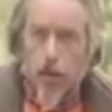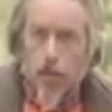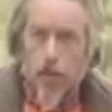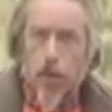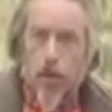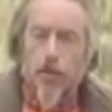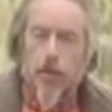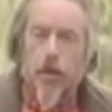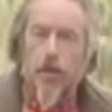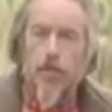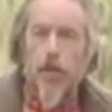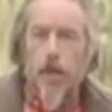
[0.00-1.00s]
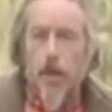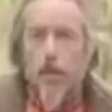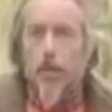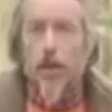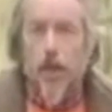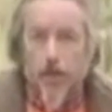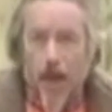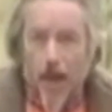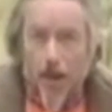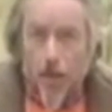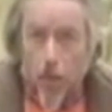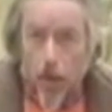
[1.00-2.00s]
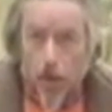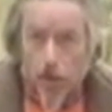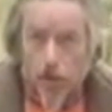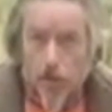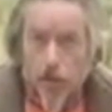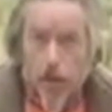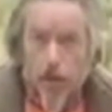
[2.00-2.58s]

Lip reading: Because in the image of Alan Watts,